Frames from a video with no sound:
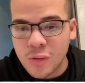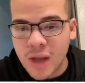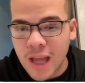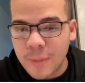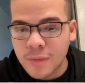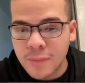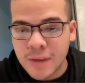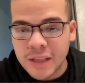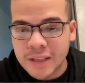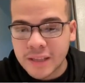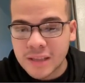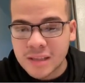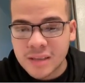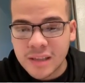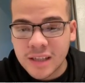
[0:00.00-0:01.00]
happy about
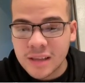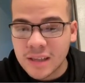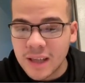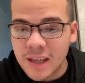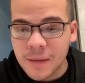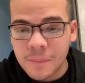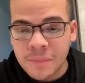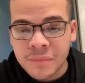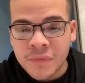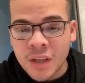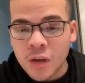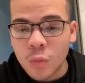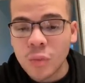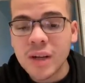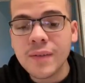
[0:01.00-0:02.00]
this. And like,
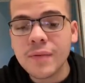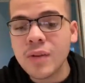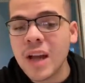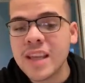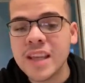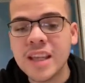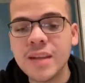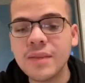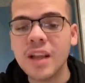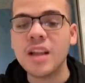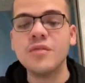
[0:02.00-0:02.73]
whenever I can give like a